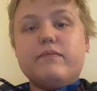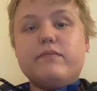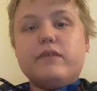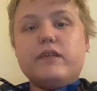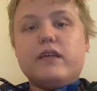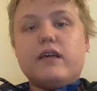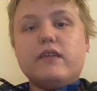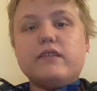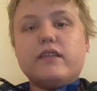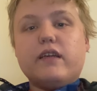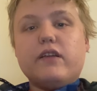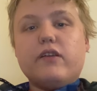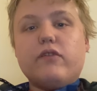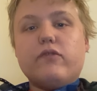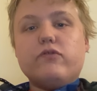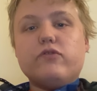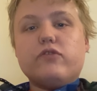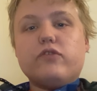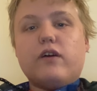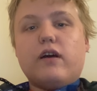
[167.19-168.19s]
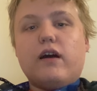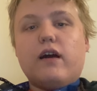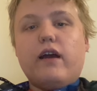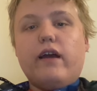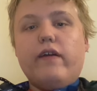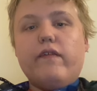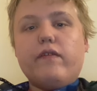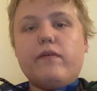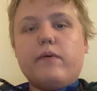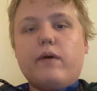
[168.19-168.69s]
because I don't
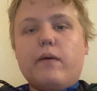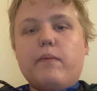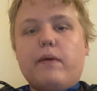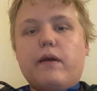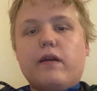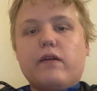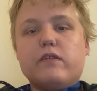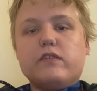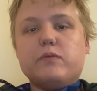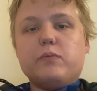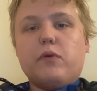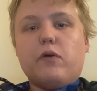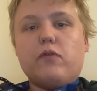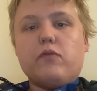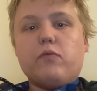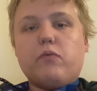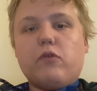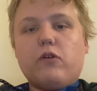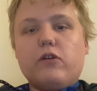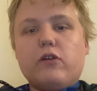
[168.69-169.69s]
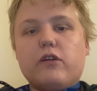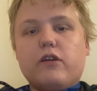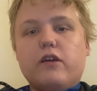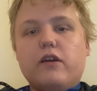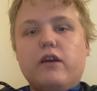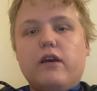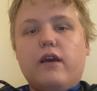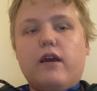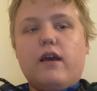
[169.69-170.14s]
drive and my parents both work.